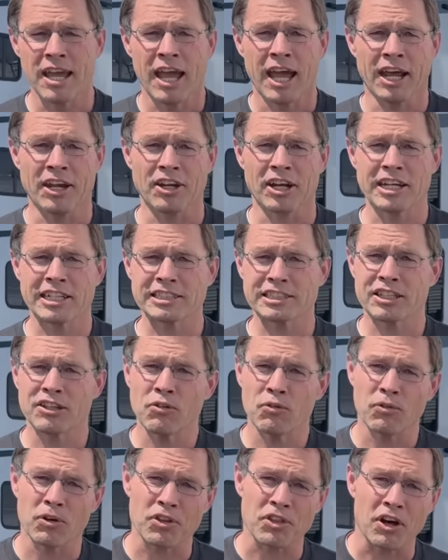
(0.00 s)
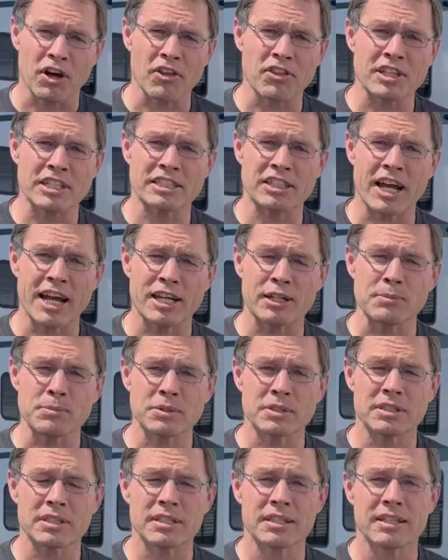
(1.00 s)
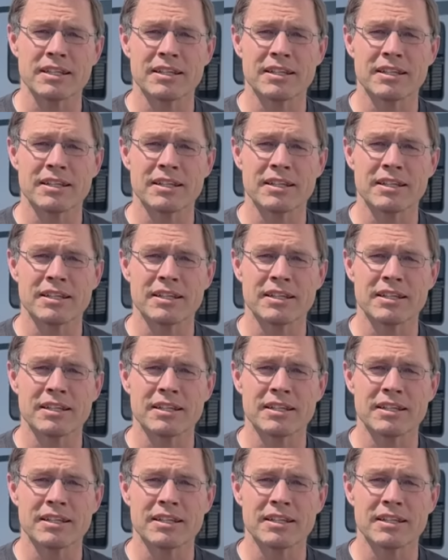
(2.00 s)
And honestly, with all these items,